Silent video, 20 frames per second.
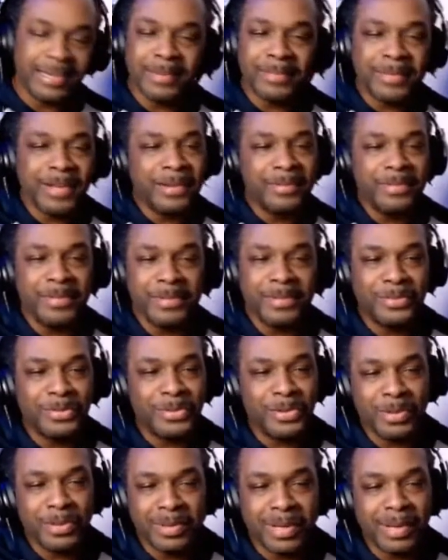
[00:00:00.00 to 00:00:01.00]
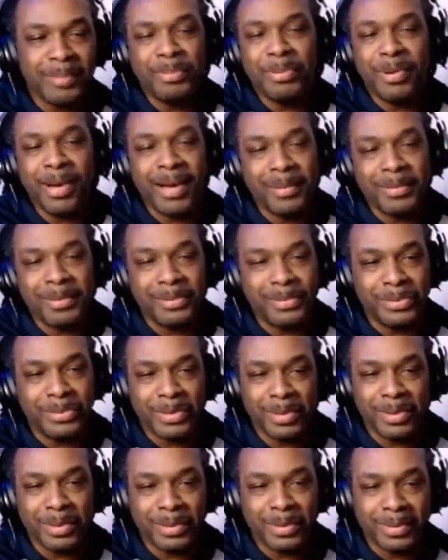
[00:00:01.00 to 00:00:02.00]
I might be wrong. I'm probably
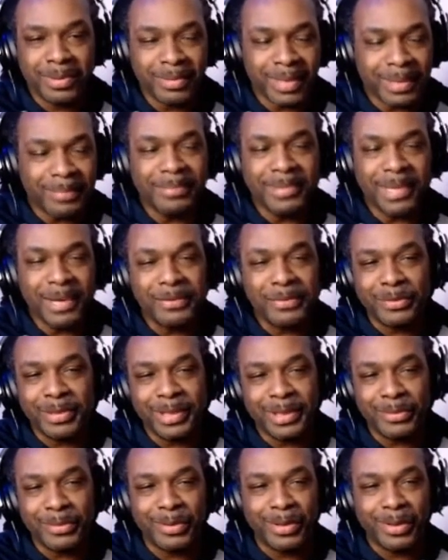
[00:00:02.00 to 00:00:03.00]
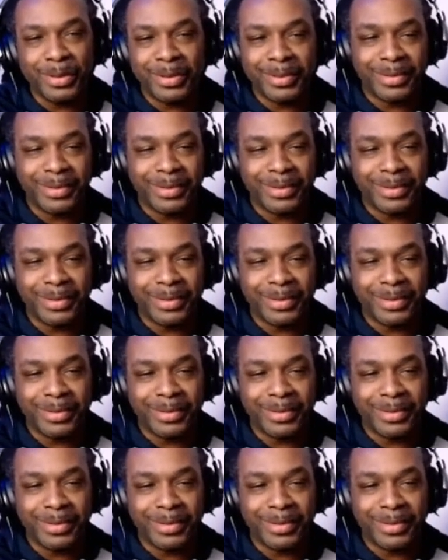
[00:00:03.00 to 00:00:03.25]
wrong. I'm definitely wrong.